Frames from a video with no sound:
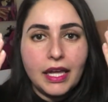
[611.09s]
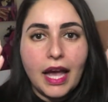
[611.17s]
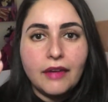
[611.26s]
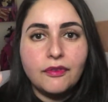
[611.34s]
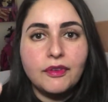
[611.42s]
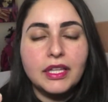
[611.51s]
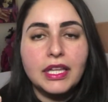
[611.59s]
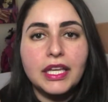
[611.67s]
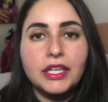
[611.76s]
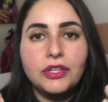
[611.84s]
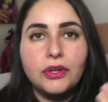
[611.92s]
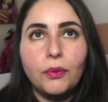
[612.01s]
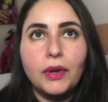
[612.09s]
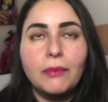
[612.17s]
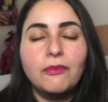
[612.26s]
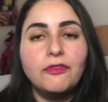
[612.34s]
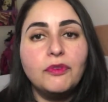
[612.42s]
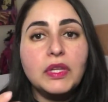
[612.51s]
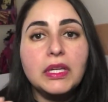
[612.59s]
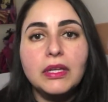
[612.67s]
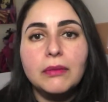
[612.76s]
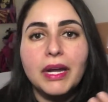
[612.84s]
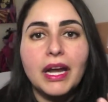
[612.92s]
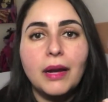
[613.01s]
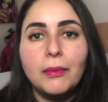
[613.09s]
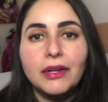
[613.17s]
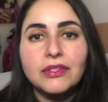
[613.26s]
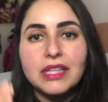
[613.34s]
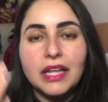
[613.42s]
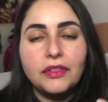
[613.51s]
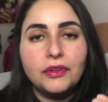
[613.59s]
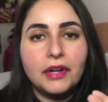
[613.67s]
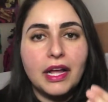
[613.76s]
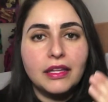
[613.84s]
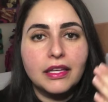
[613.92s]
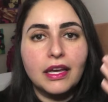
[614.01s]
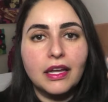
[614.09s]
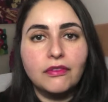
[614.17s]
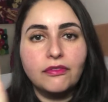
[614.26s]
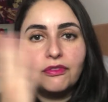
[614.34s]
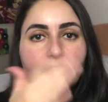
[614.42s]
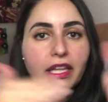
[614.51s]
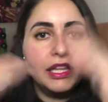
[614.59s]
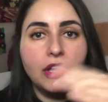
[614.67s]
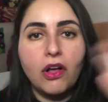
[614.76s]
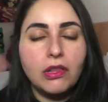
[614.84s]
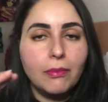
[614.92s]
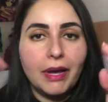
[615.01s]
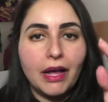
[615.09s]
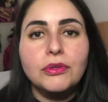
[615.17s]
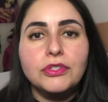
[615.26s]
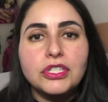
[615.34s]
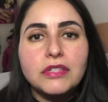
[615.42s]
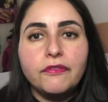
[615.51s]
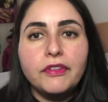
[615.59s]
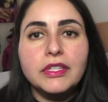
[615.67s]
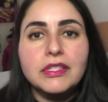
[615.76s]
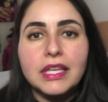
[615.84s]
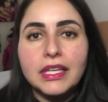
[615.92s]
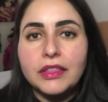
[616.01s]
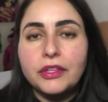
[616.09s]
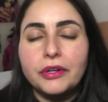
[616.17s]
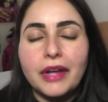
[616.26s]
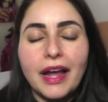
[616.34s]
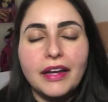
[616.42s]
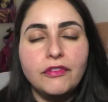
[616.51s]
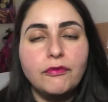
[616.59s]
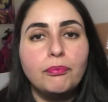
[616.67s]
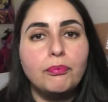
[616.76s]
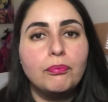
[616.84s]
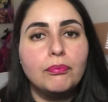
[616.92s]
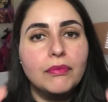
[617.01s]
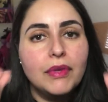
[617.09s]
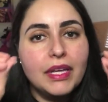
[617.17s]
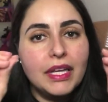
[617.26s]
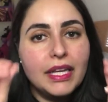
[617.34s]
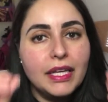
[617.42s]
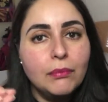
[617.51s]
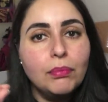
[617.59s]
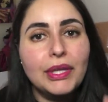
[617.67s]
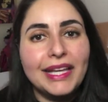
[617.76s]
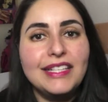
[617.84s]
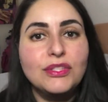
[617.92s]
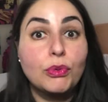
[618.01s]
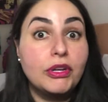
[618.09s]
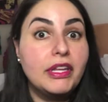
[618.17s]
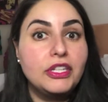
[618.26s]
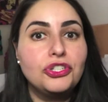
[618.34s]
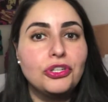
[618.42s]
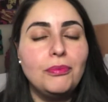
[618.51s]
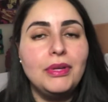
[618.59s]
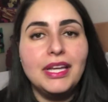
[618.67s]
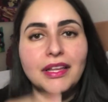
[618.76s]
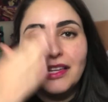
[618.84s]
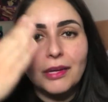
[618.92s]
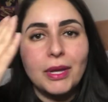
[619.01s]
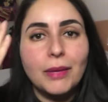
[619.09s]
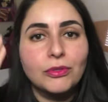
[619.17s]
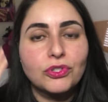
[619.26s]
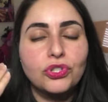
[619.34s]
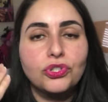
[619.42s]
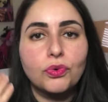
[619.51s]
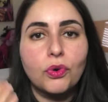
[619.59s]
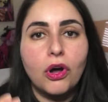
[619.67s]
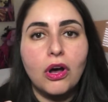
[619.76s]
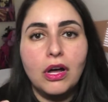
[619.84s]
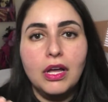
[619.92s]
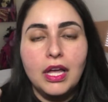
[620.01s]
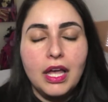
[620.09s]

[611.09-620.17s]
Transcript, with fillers: I feel like, you know, when I'm filling in my eyebrows, then they're not like kind of flailing all about. It just feels like they're kind of in place where they should be, and then I'm able to draw